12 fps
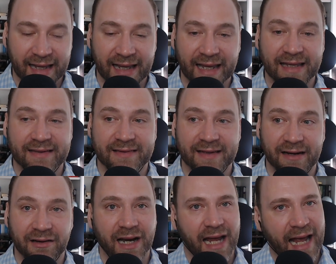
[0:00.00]
Is
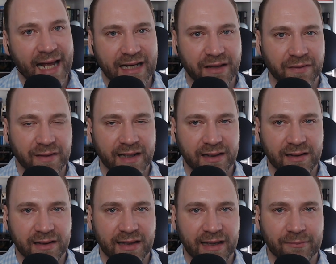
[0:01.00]
there anything
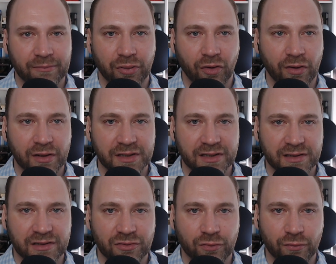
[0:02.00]

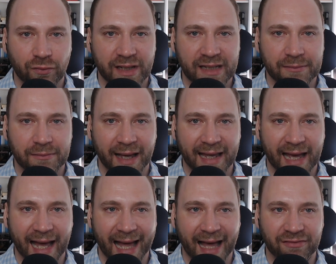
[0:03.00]
important we may
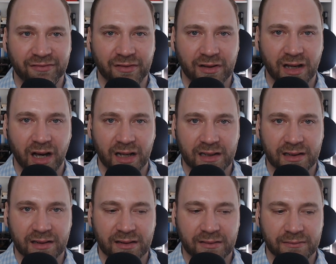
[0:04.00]
have forgotten?